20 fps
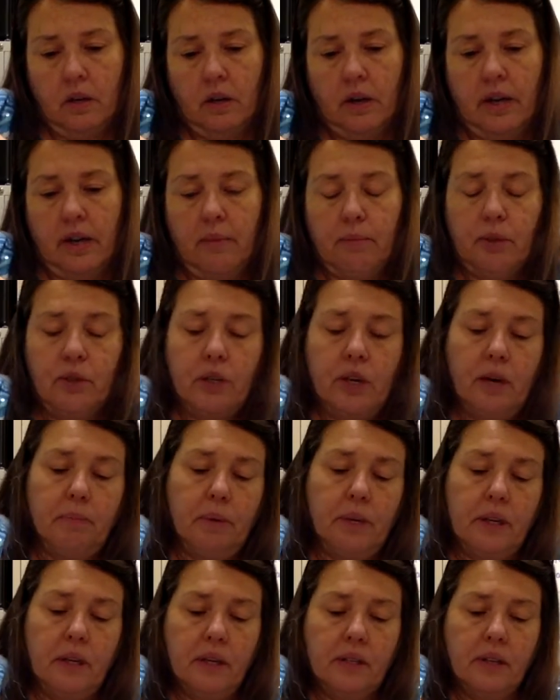And shaping
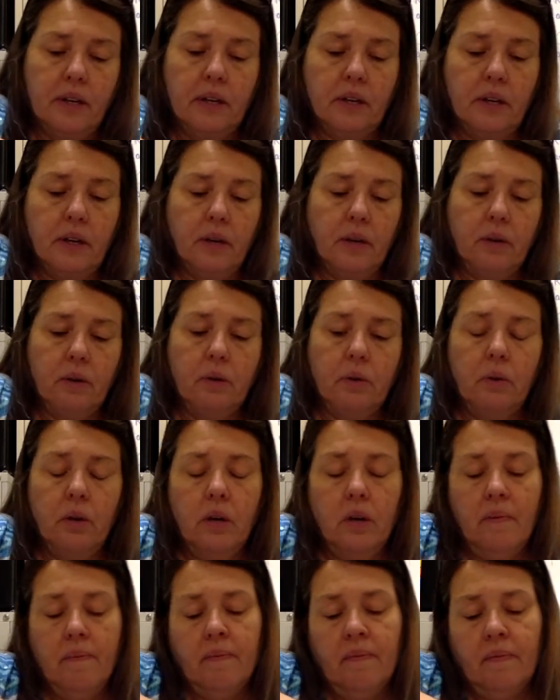it as I go.
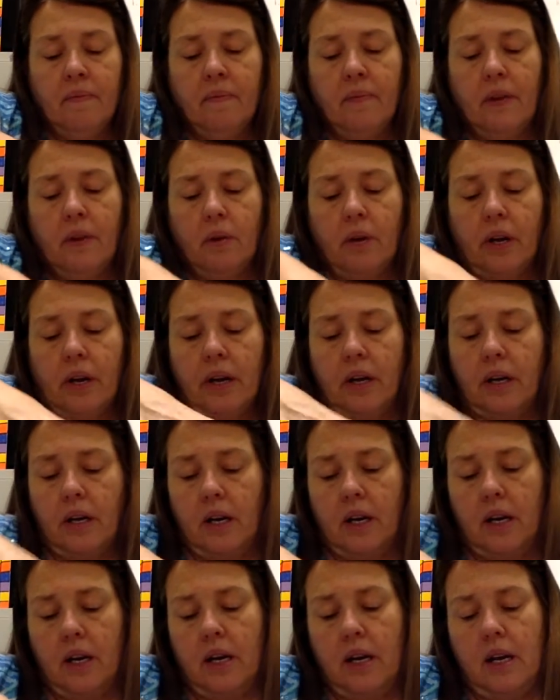Okay,
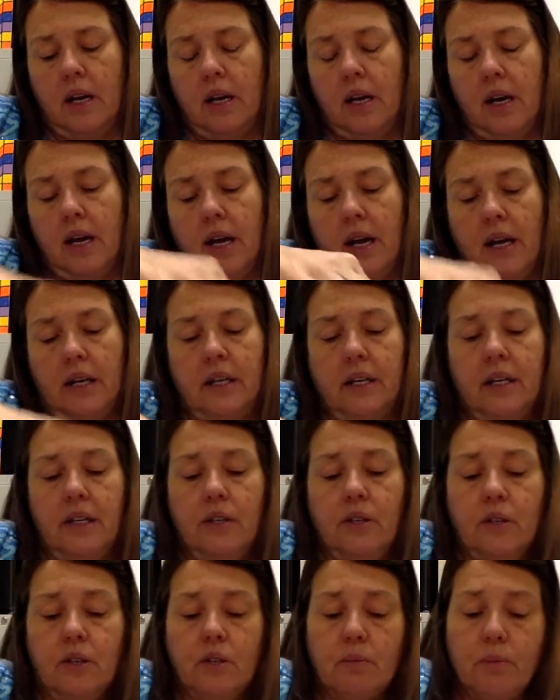I need
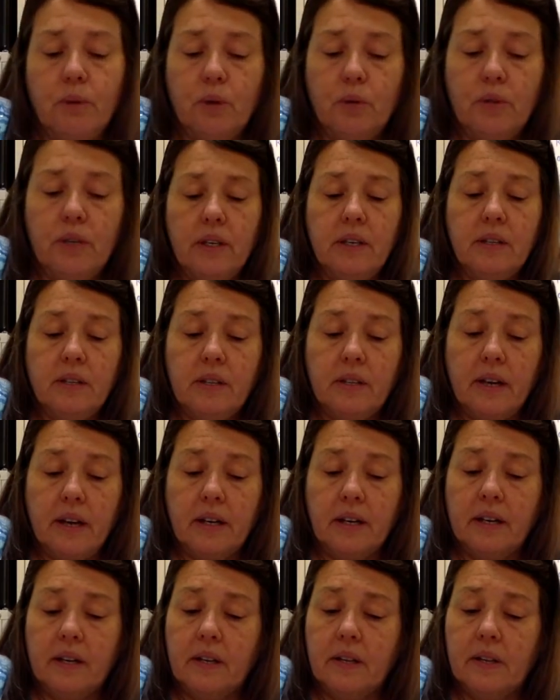to smooth inside
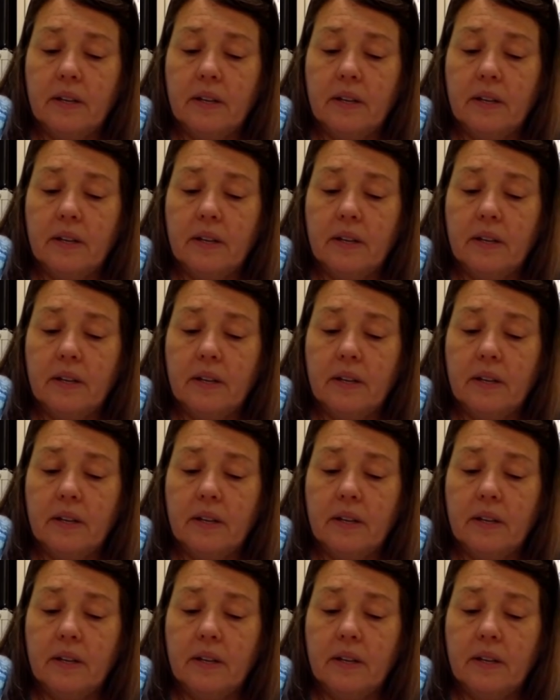again.